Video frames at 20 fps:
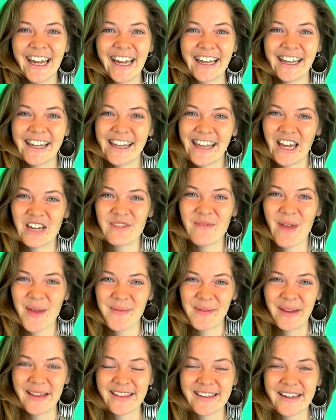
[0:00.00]
then
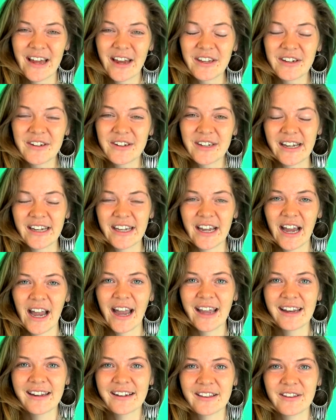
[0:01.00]
maybe it's not a good idea
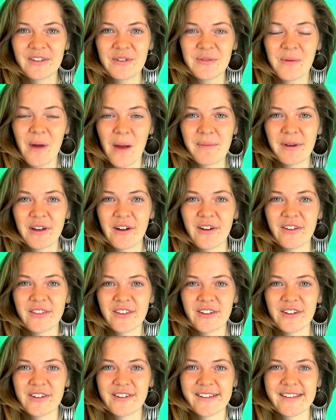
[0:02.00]
either to rub it
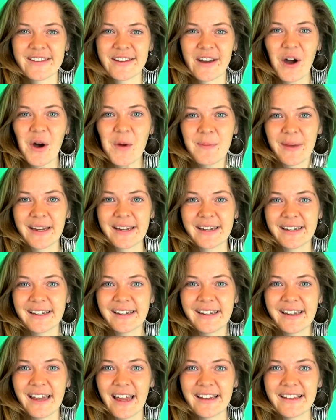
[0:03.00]
onto your scalp
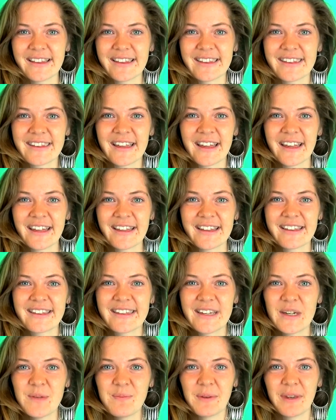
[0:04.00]
and let it
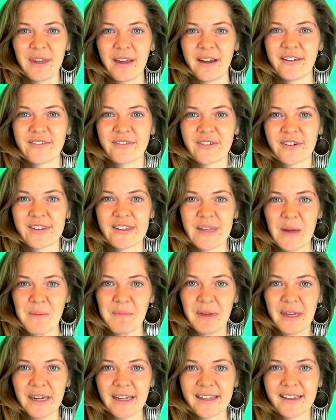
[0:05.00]
seep there for some
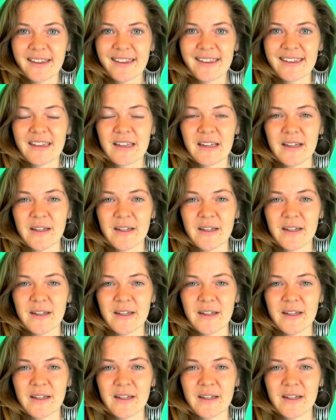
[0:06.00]
minutes.